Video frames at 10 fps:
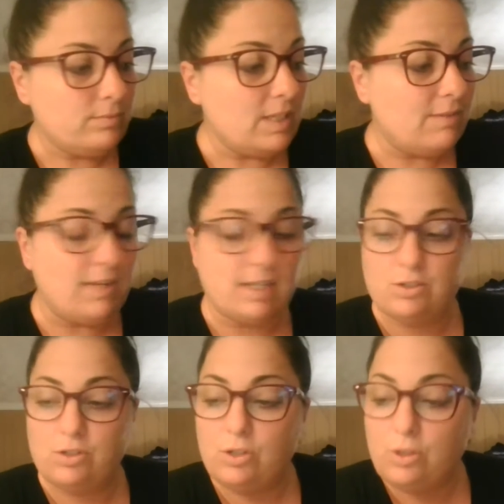
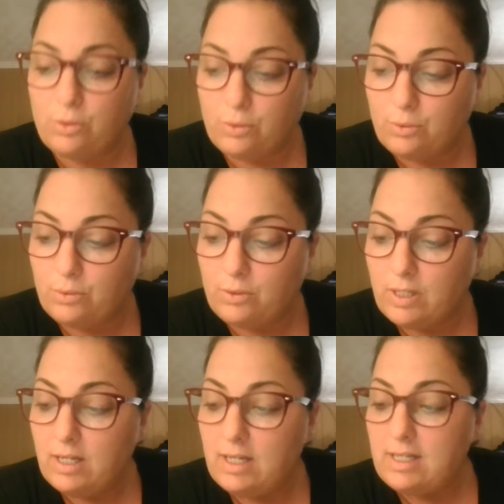Phase 2
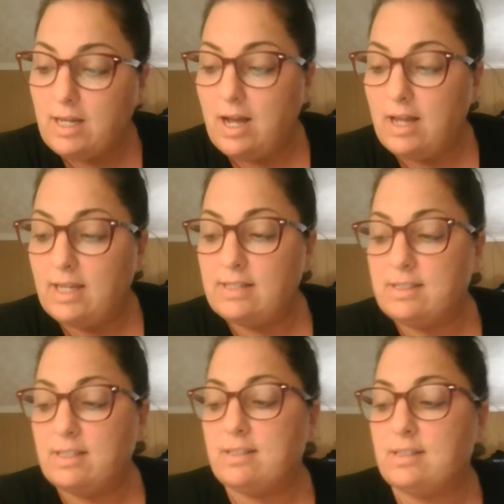is
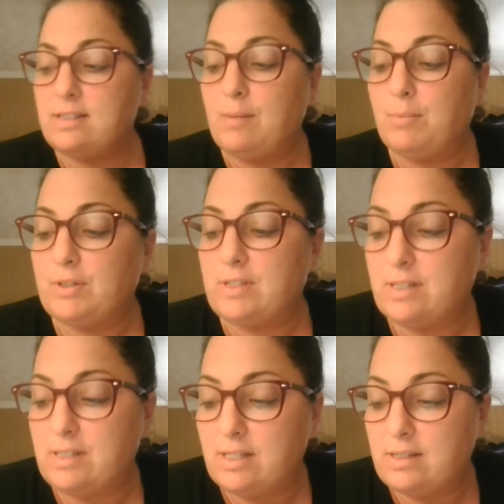distance and
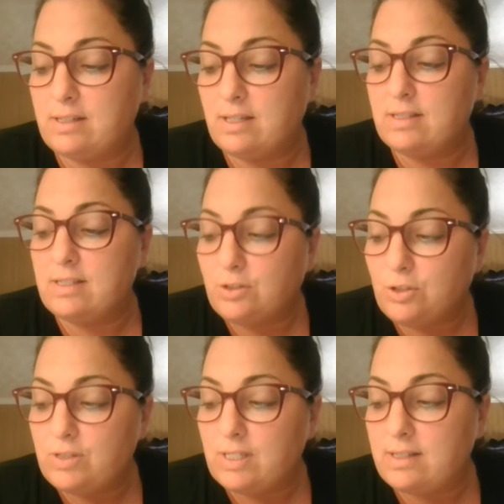persistence, still
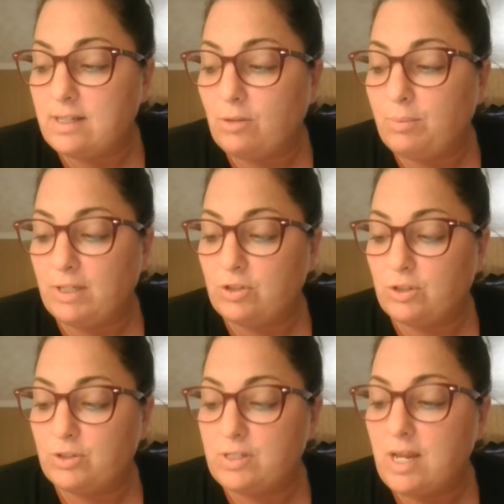using single
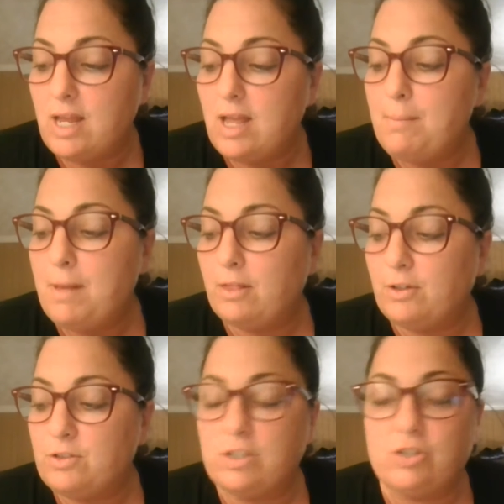pictures, but
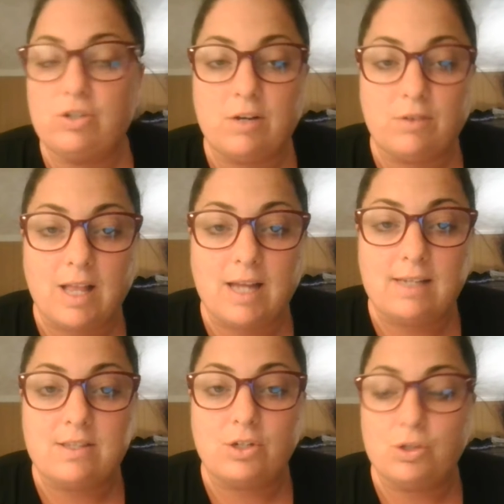learns to generalize
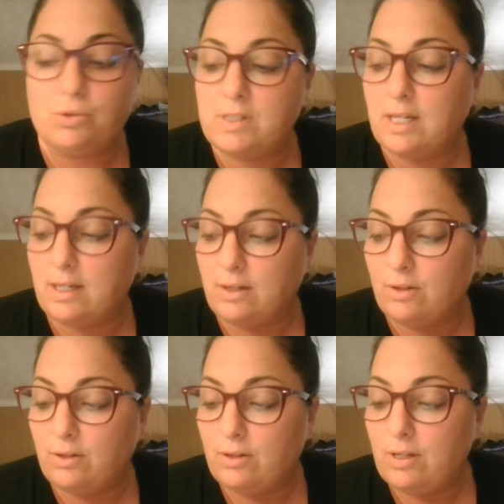the new
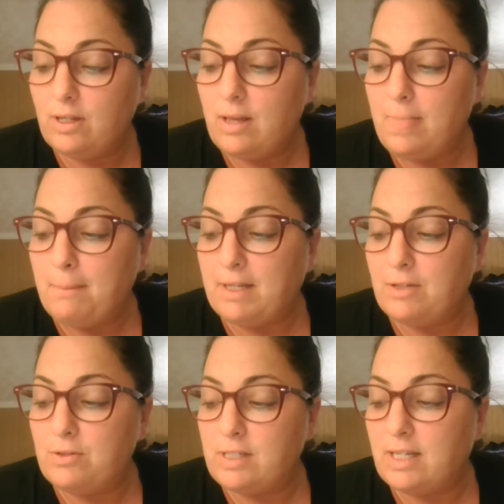skill by
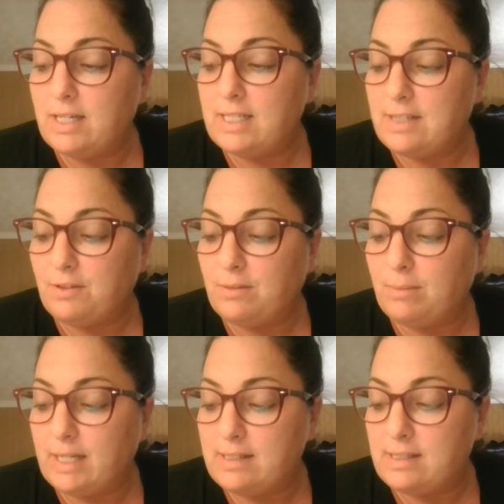using it in different
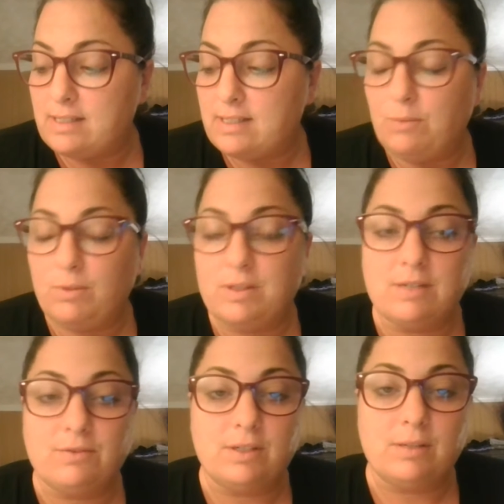places and with
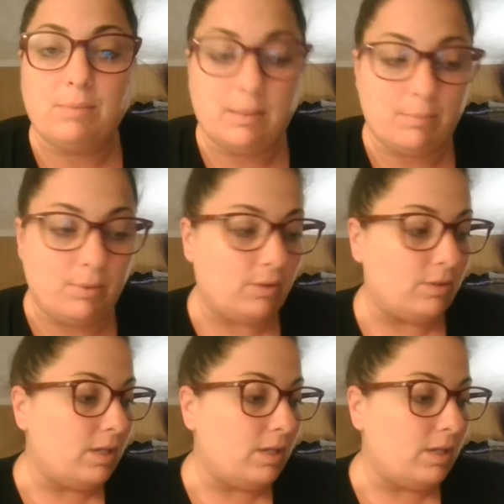different people.